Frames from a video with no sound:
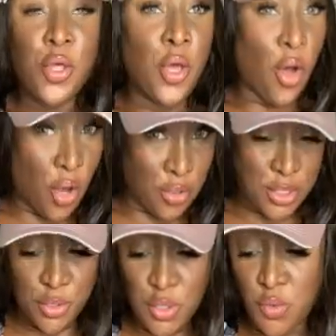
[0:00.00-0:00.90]

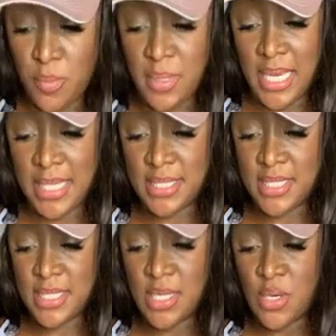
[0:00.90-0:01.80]
Also, you are
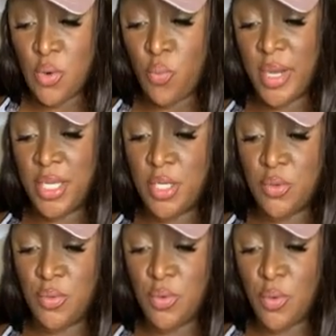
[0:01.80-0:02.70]
blessed when
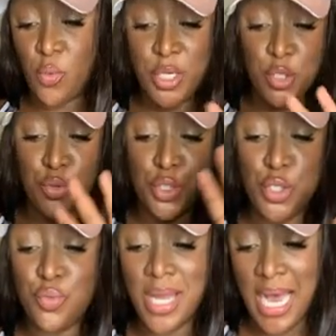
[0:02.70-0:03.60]
you do
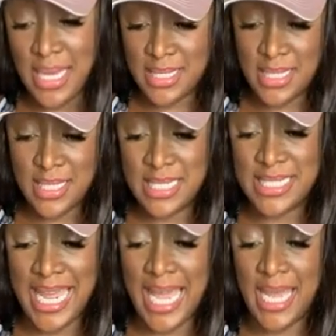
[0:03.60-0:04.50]
not
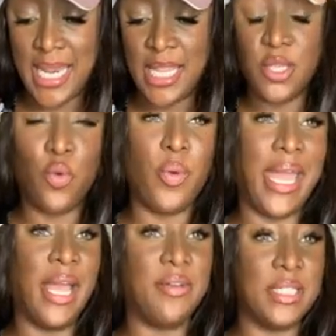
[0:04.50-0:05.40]
stand in the
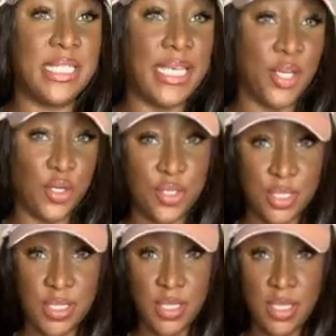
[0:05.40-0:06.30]
way of
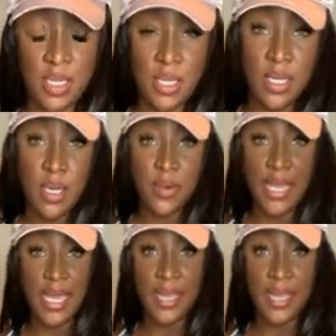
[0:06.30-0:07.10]
sinners. Okay?